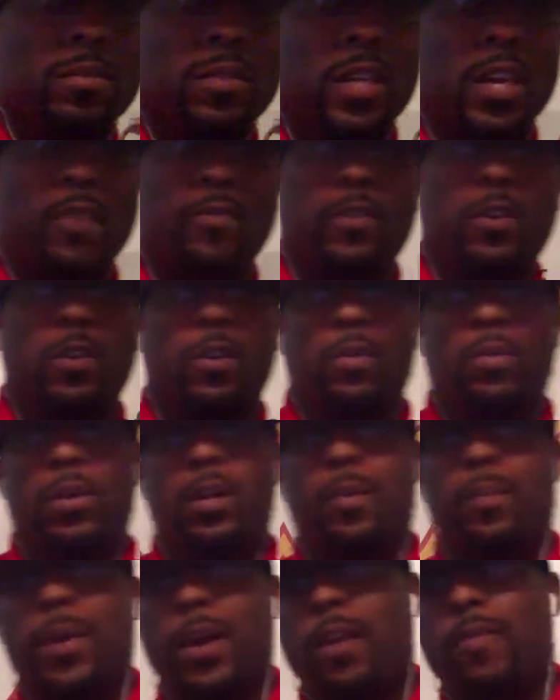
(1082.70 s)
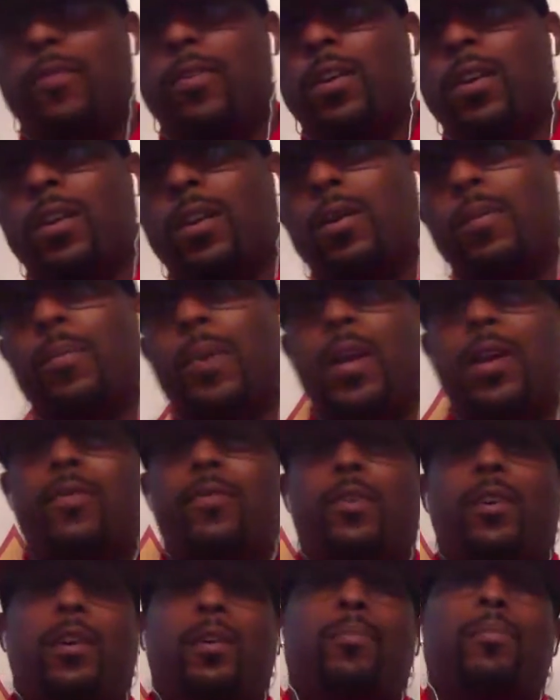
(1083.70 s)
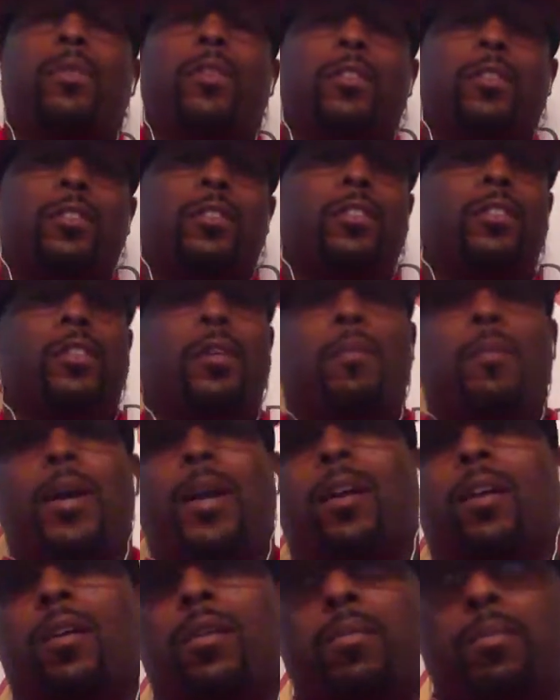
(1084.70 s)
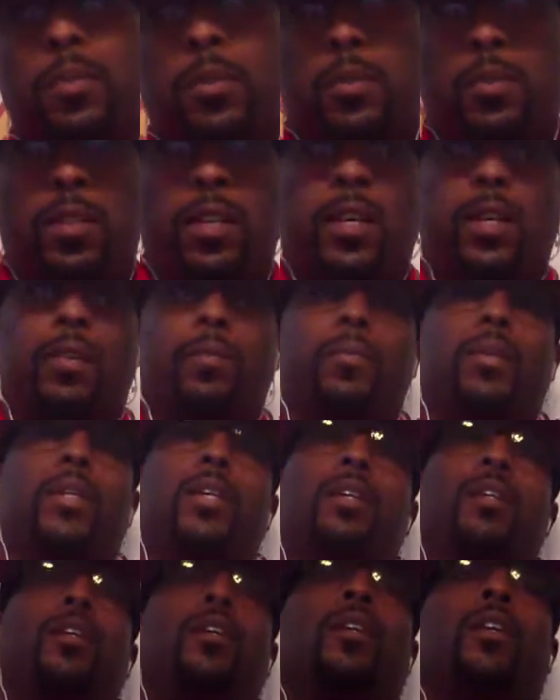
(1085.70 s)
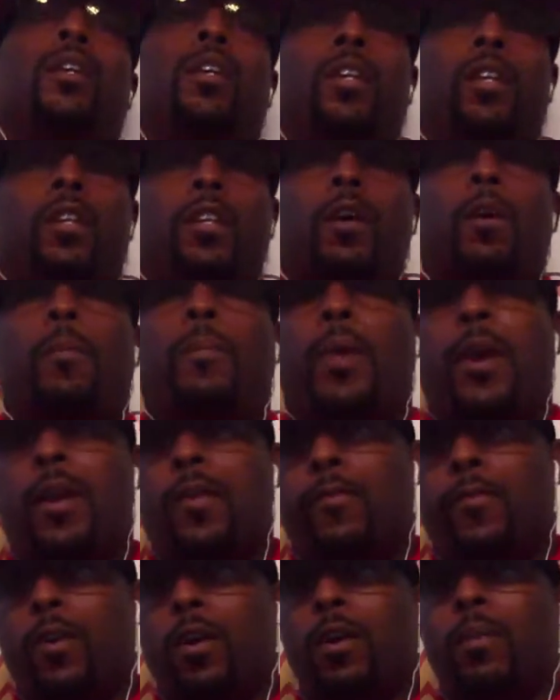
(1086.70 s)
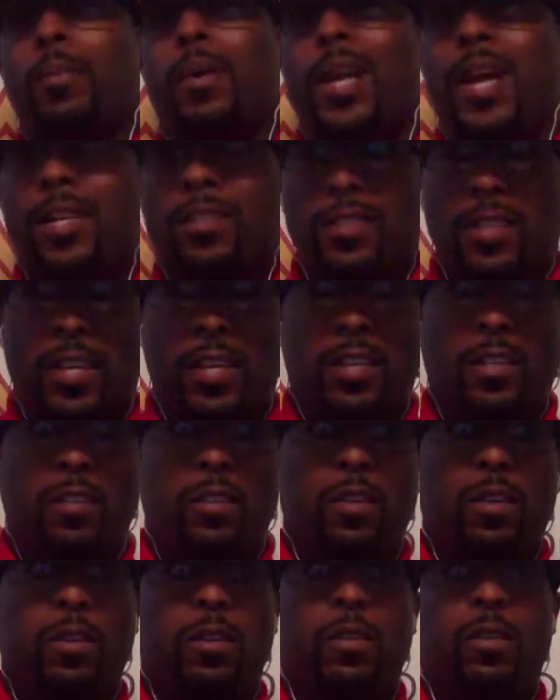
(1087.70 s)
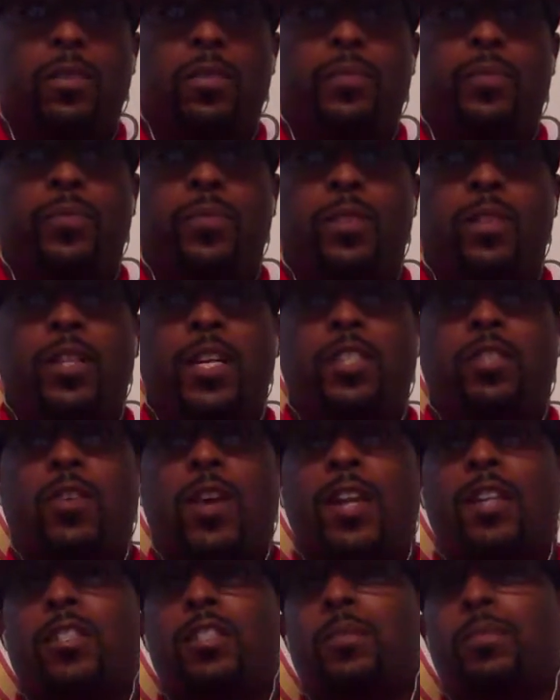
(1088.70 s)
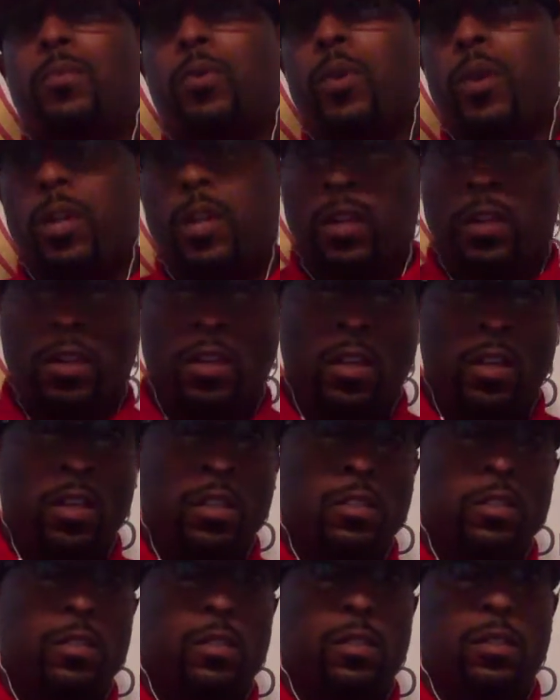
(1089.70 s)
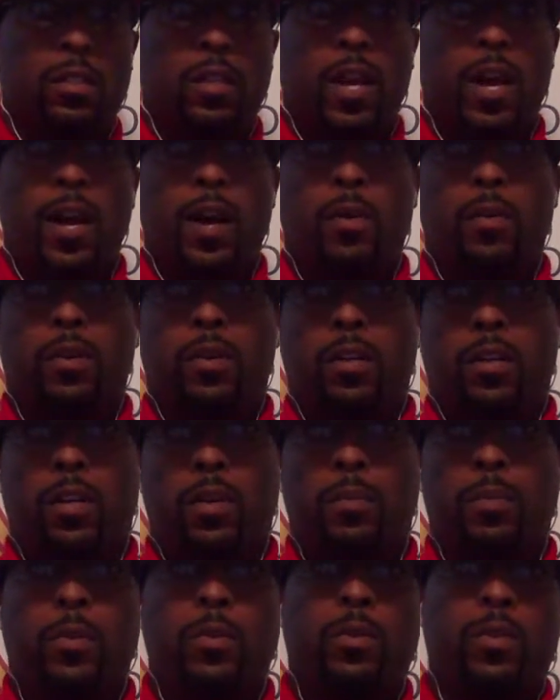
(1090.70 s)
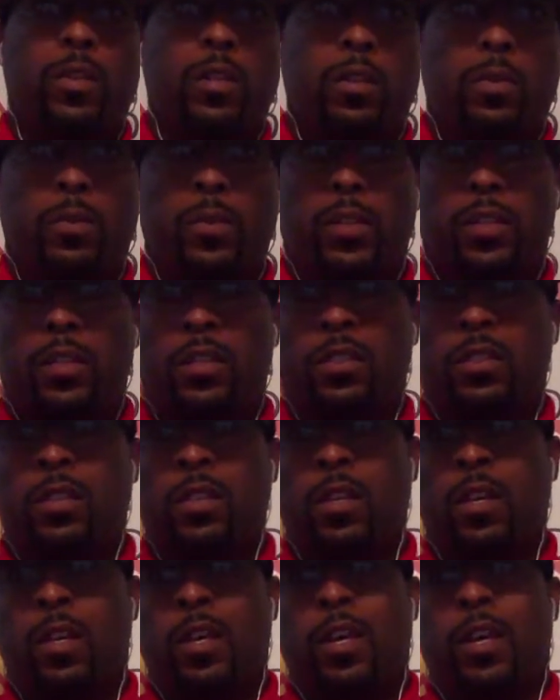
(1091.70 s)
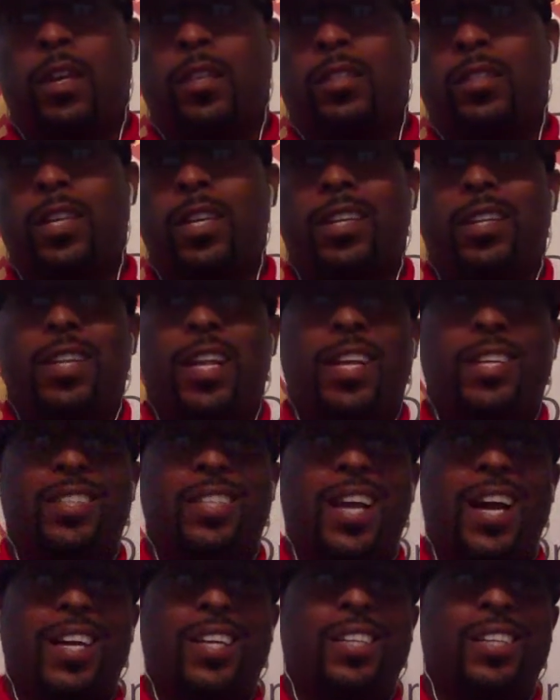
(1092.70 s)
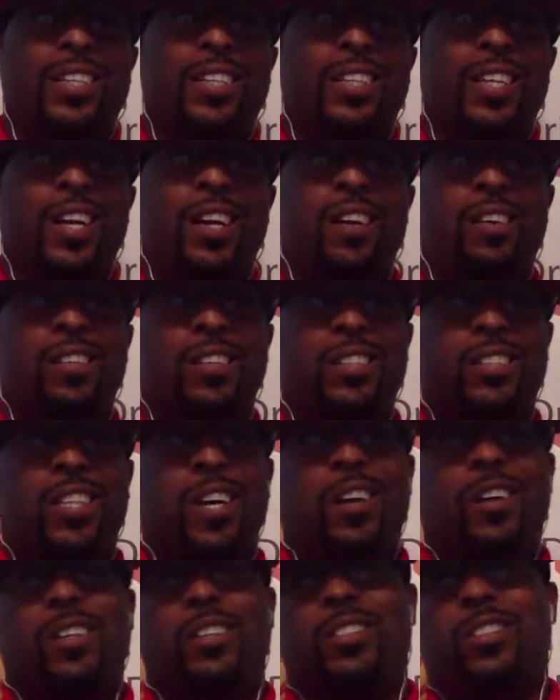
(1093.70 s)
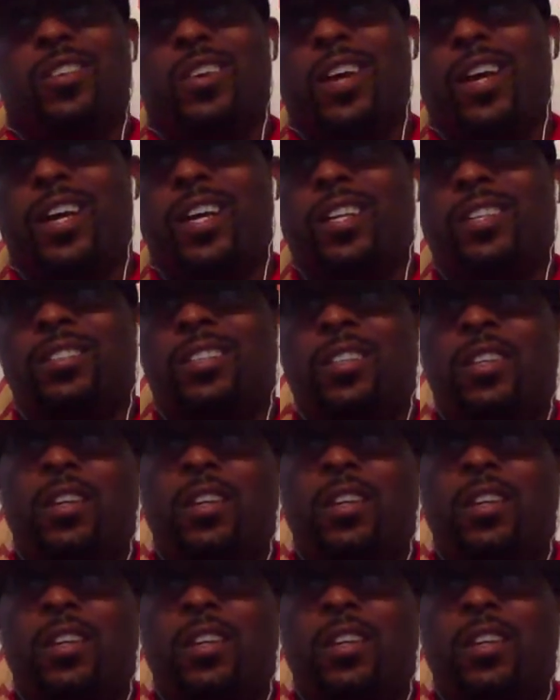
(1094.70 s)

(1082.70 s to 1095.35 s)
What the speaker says: I'm saying? If you don't want to pay for it, don't pay for it. I'm pretty sure somebody's going to bootleg it, but don't pay for it. But I say, you know, let's try to support it, our community, with this instead of like knocking it down and talking trash.